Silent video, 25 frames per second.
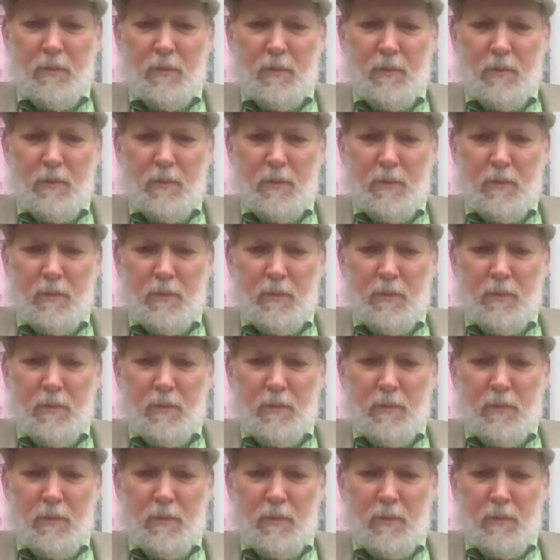
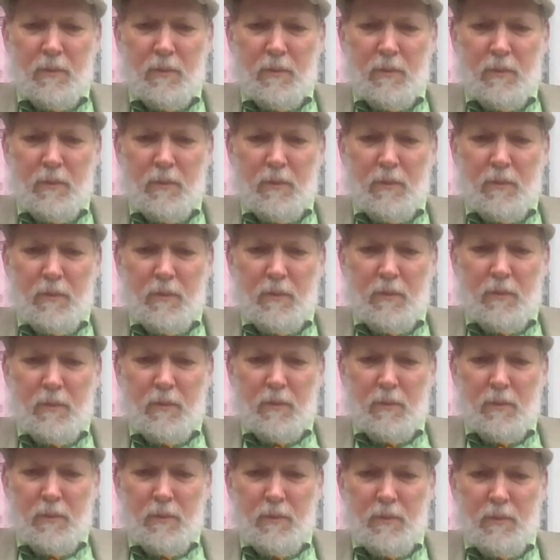
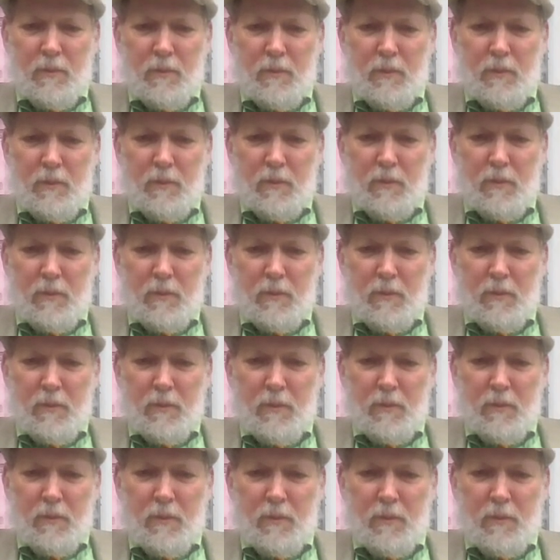
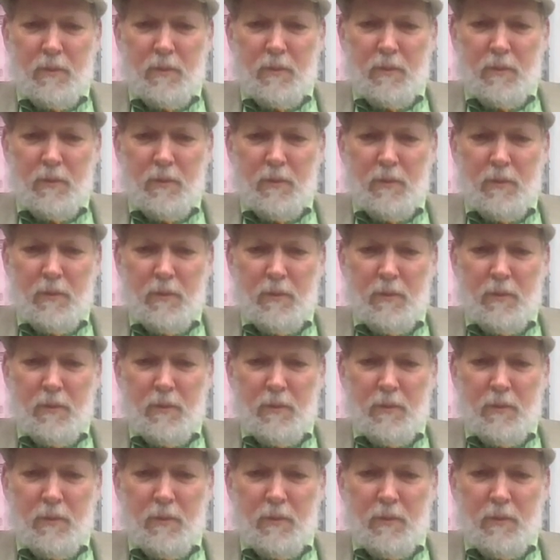No words are spoken by the person on screen.